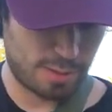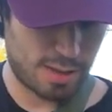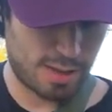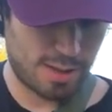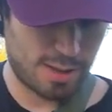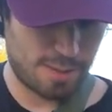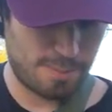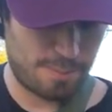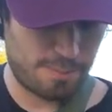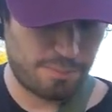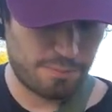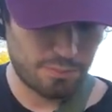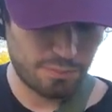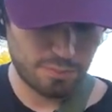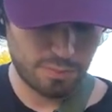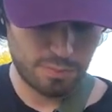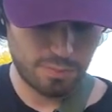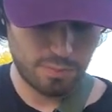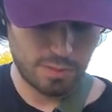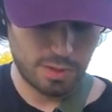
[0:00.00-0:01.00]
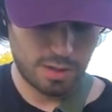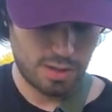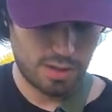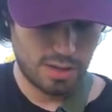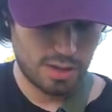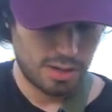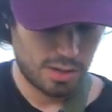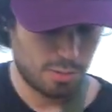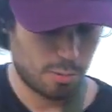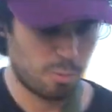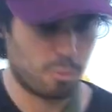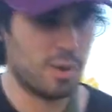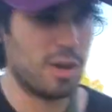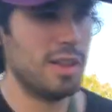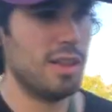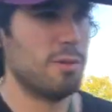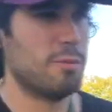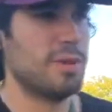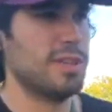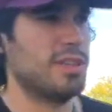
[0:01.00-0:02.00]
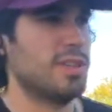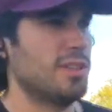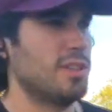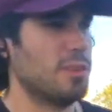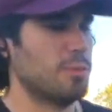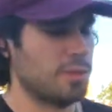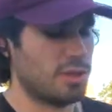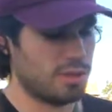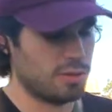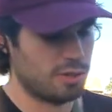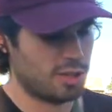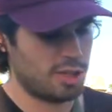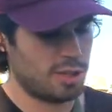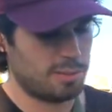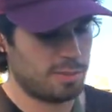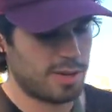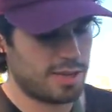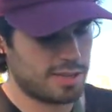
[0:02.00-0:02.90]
Um, one of the reasons it was so cheap,